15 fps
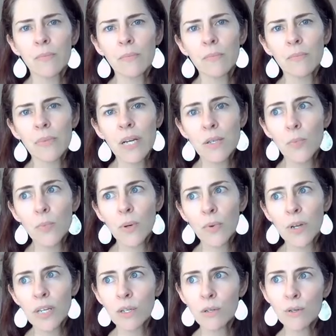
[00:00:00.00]
Because when
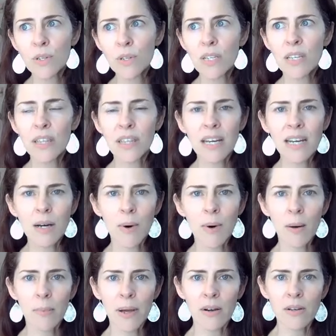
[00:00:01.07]
we usually think
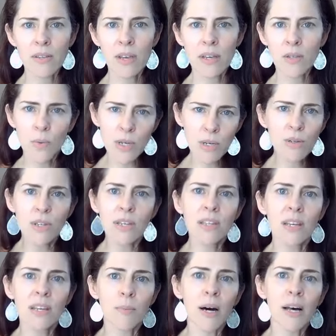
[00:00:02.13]
about parasites, we usually
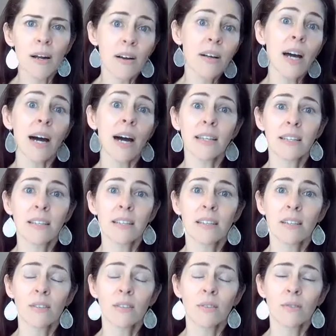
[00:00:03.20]
think about our gut,
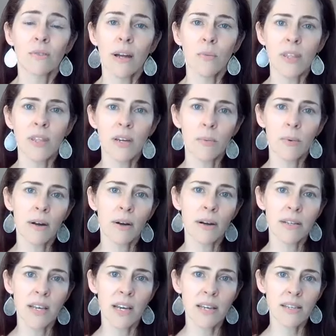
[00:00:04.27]
right? We think about our
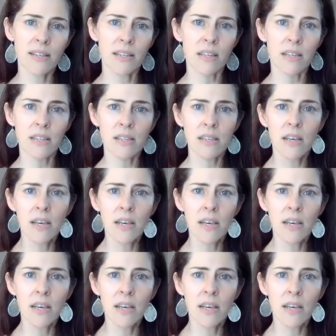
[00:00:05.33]
intestines.